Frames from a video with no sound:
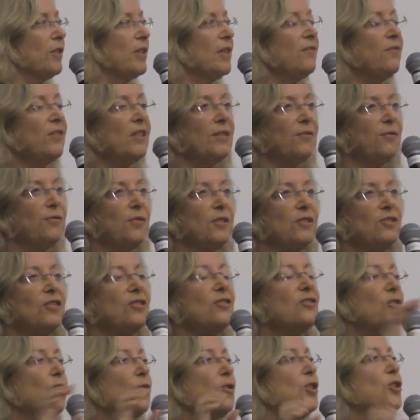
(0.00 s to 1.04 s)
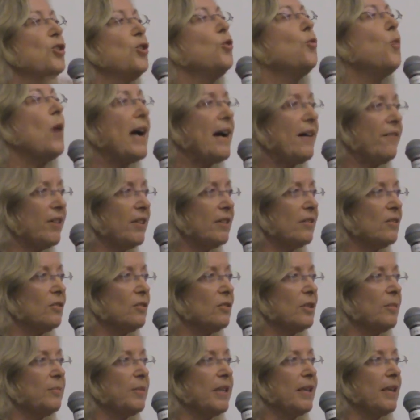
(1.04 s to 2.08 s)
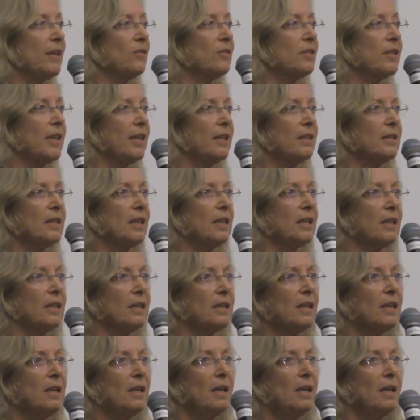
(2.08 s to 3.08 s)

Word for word: even if just so that you have it, so somebody else can't take it.